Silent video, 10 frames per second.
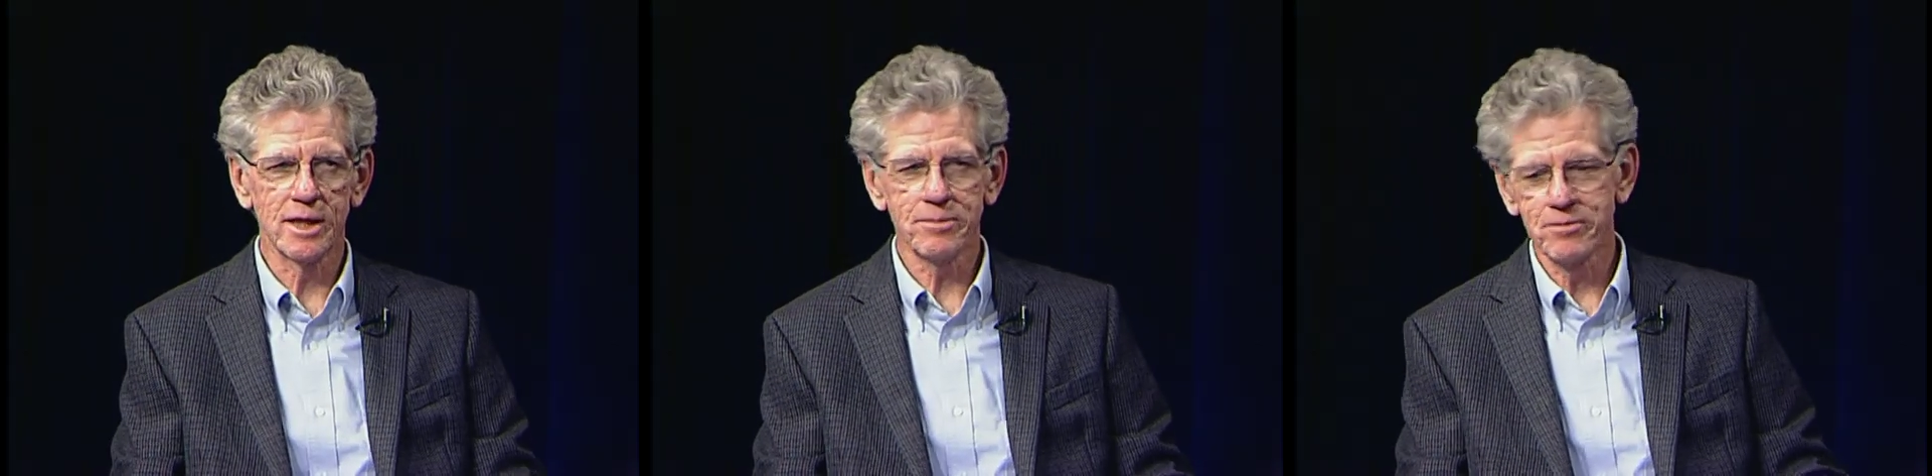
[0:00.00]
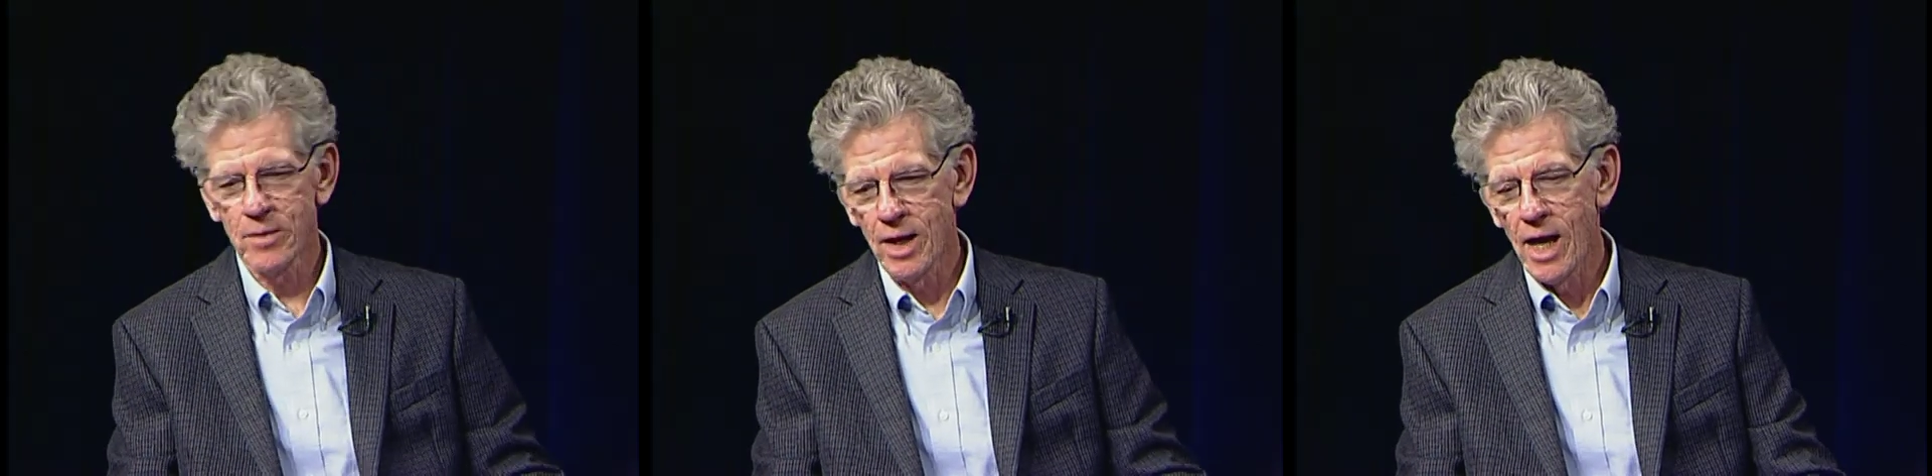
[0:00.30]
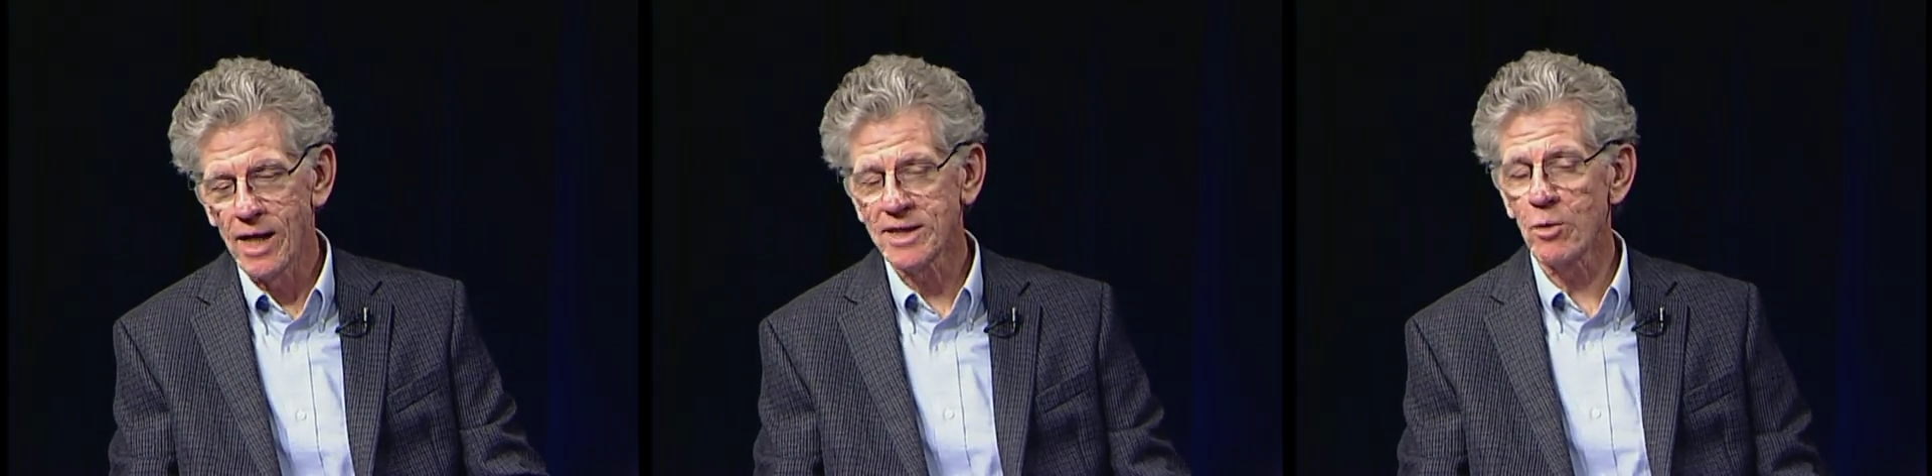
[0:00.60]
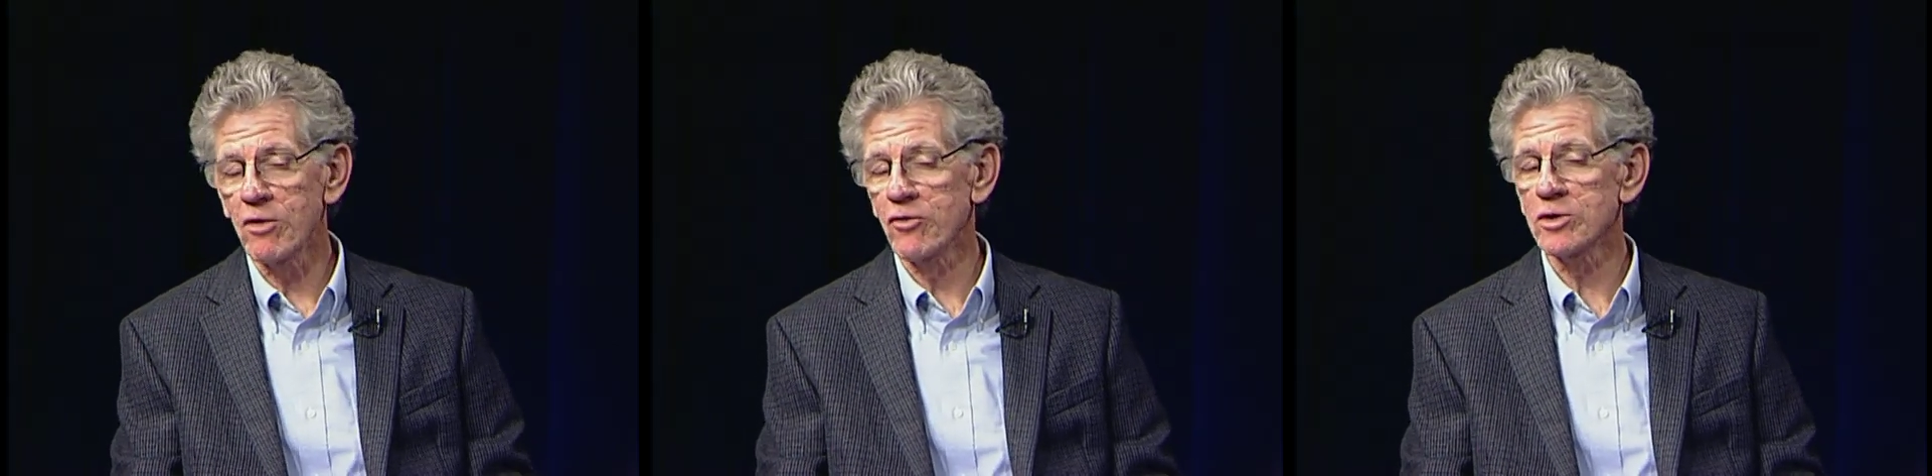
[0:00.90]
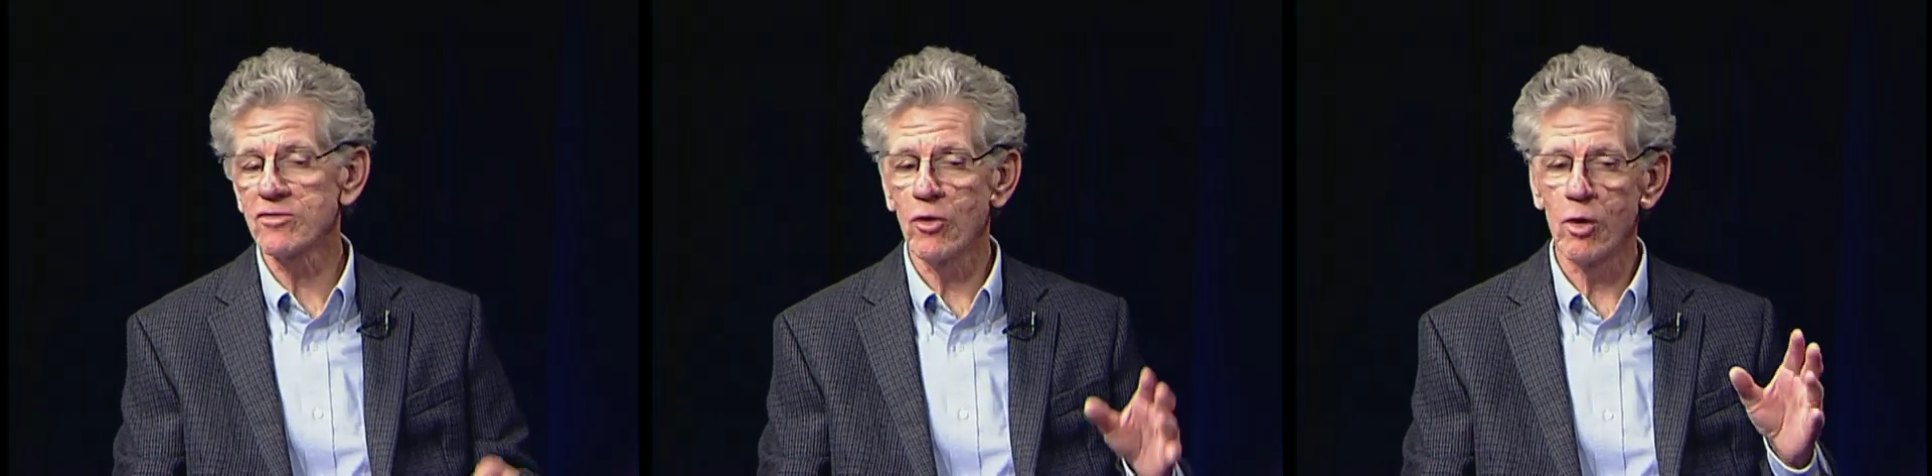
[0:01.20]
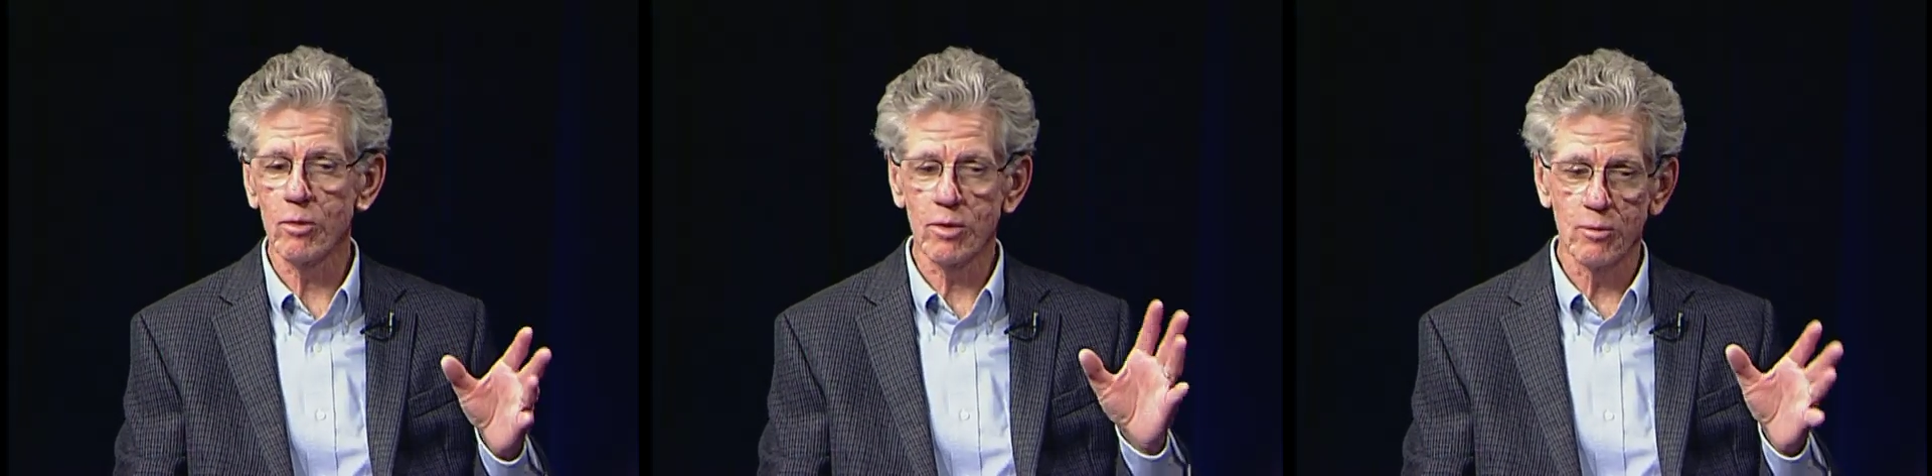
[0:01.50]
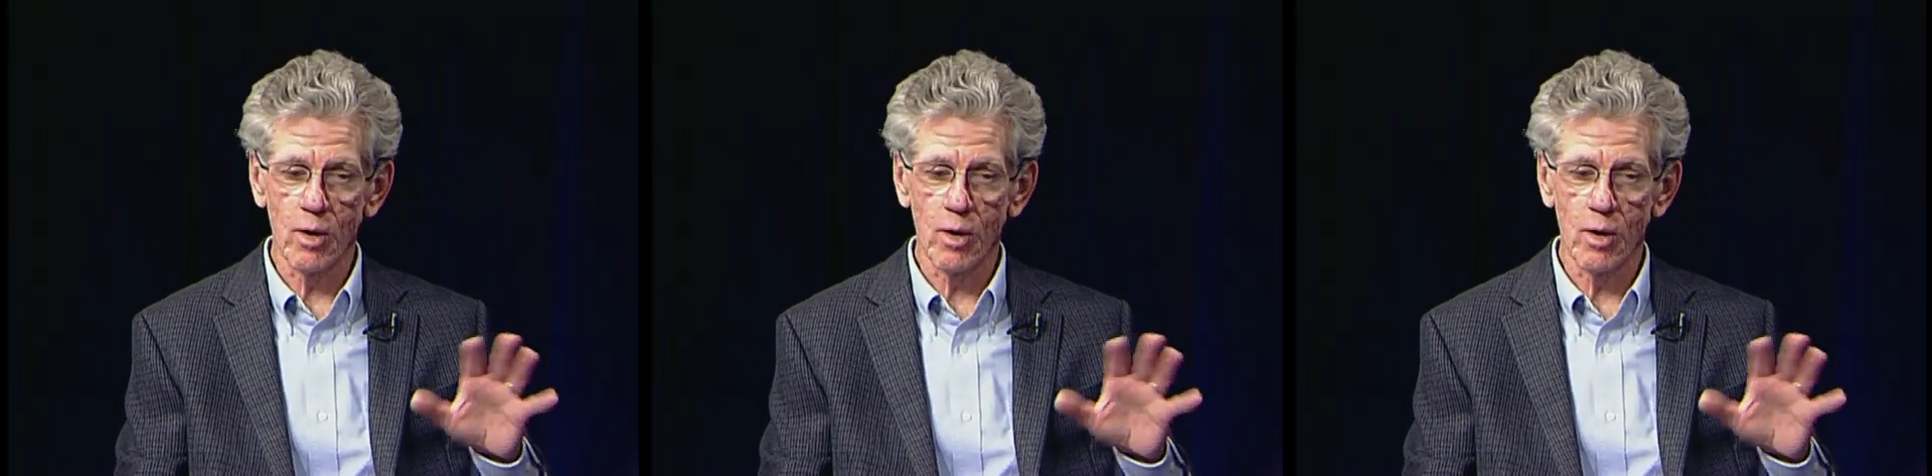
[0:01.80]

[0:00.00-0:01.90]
it. I tell you what, first of all,